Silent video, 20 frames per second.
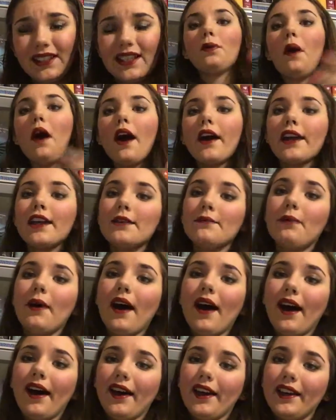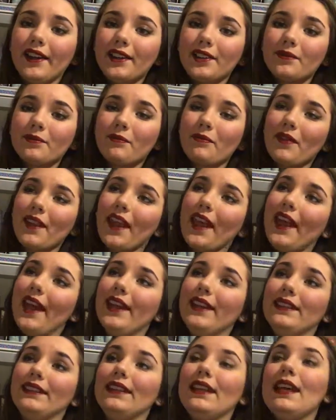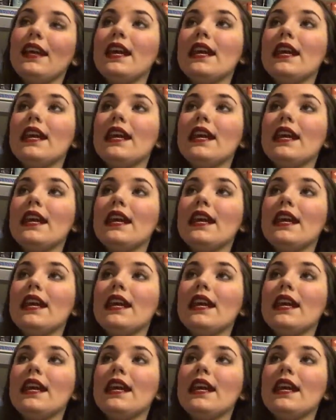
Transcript: Walking by, and